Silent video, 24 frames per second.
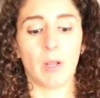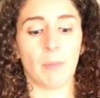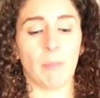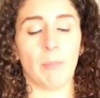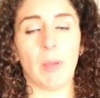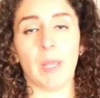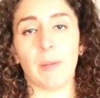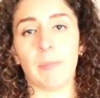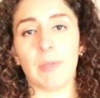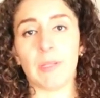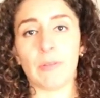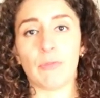
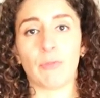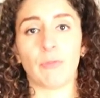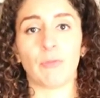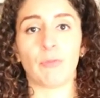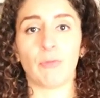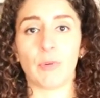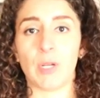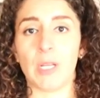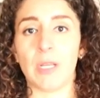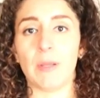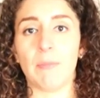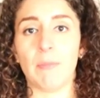maybe
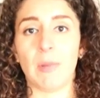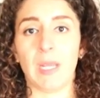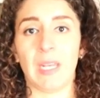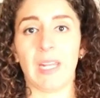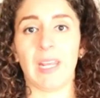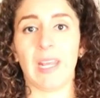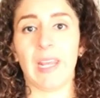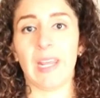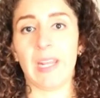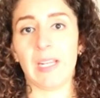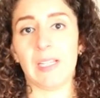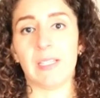three
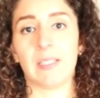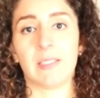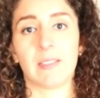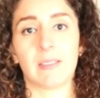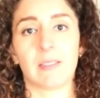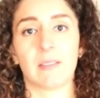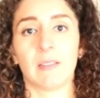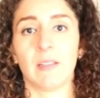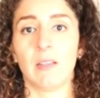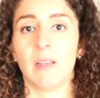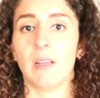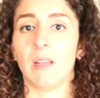minute
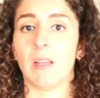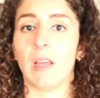HIITs